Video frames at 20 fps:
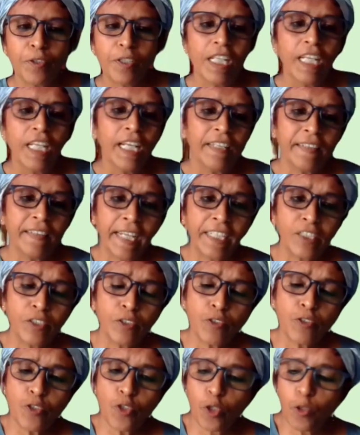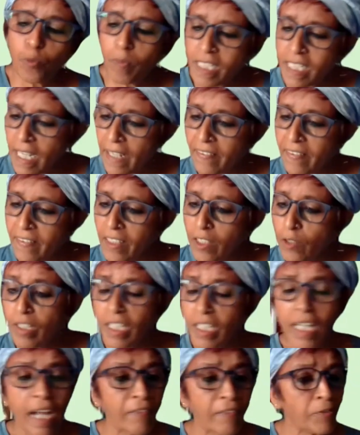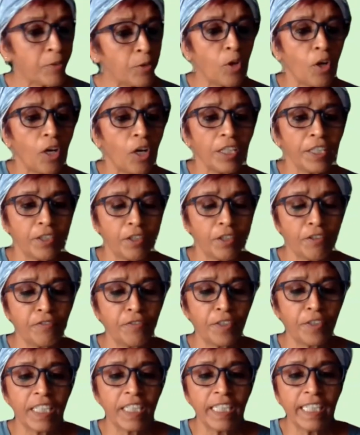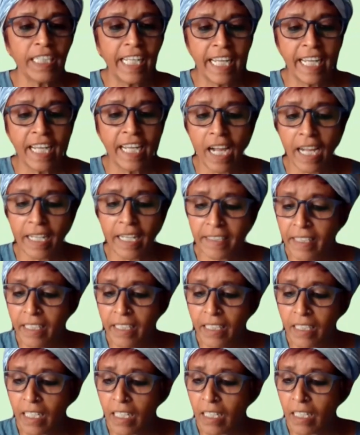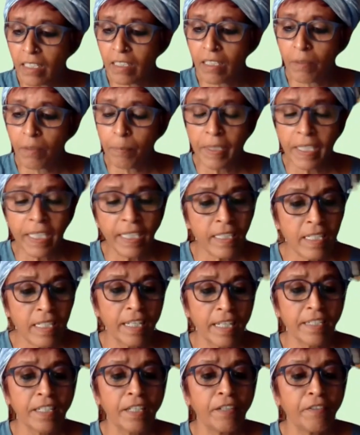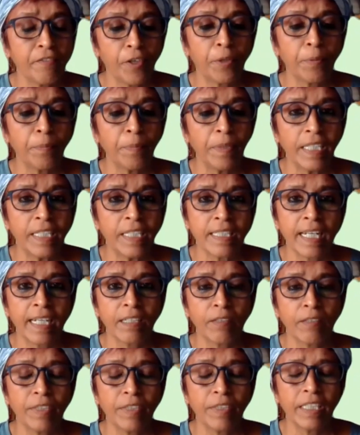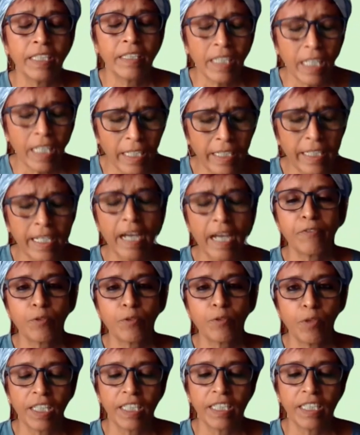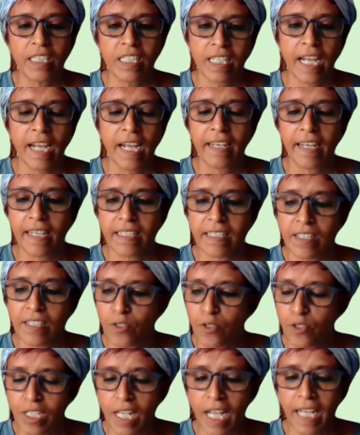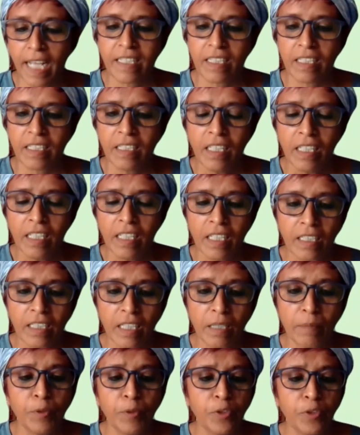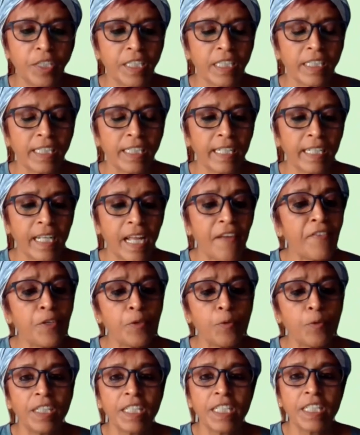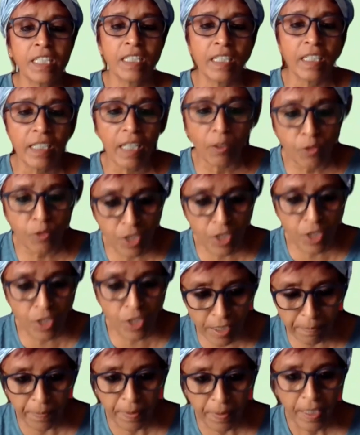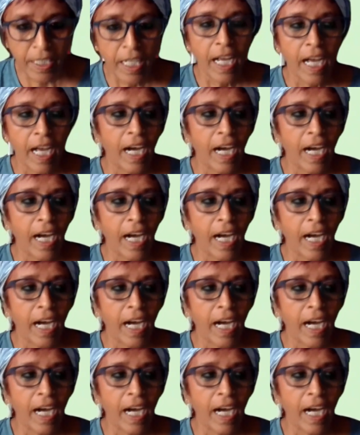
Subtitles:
Wonderful. Thank you so much. I think we'll have to call it off for the day. I think the biggest lesson for me is that we really have to understand as a society, community, that everyone is in the downstream.